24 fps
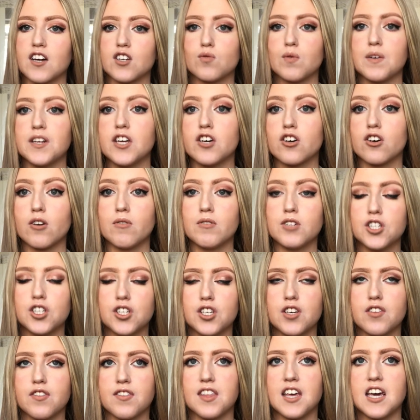When you go and do
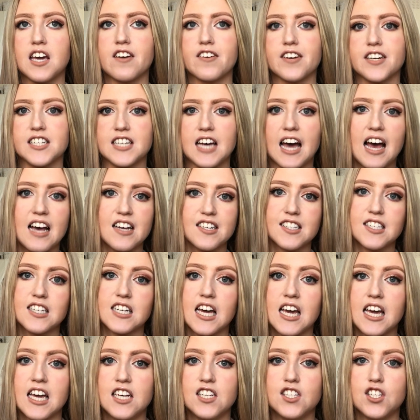your theory test
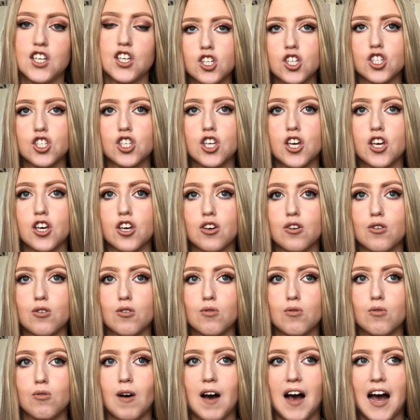is
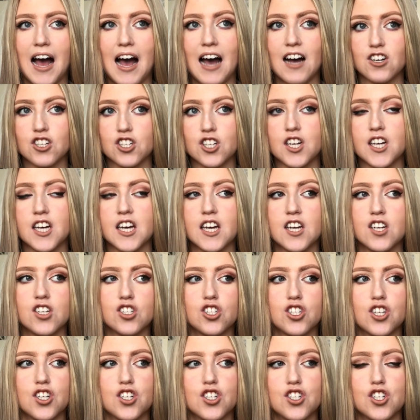you actually
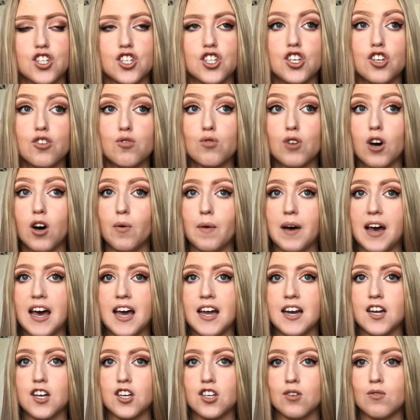you go
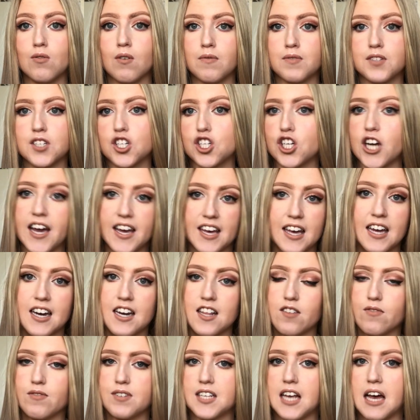in, you obviously check in
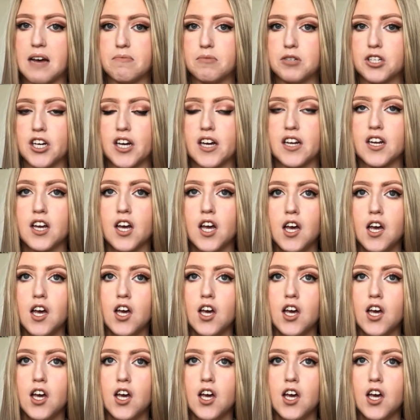at the reception,